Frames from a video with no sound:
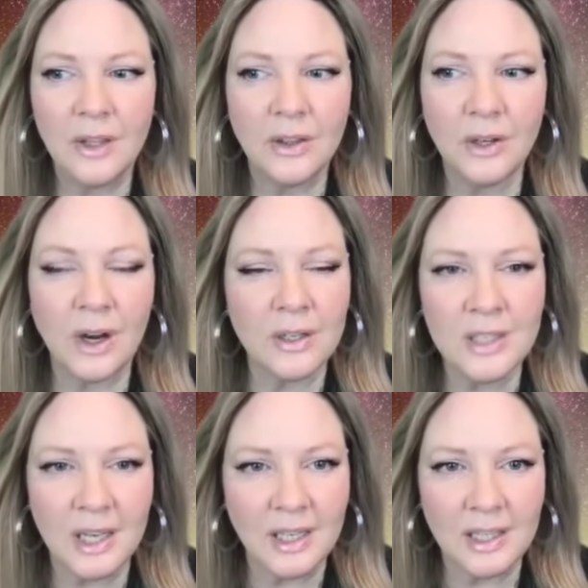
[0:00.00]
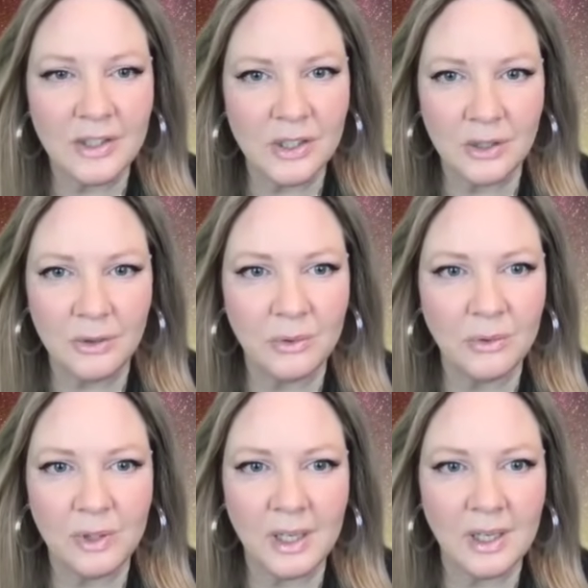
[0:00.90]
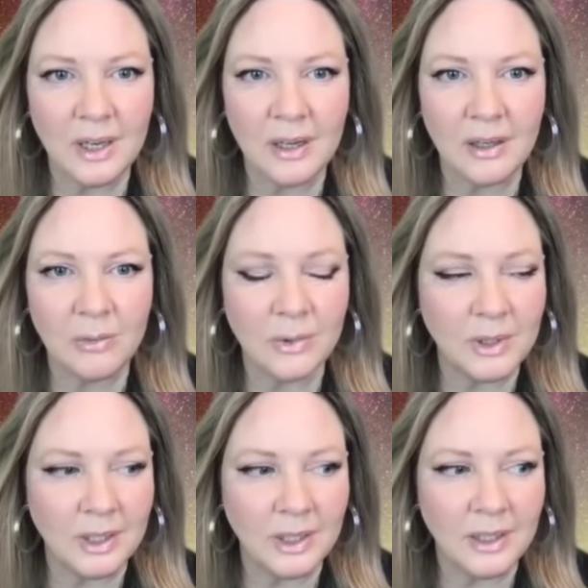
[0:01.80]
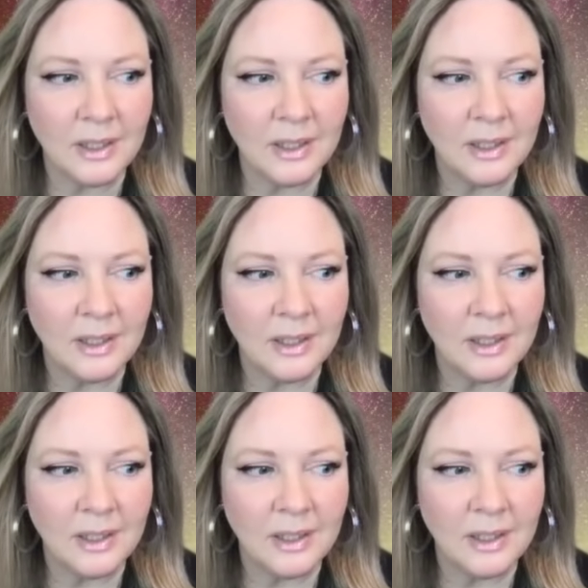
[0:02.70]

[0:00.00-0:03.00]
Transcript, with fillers: There aren't any two that are really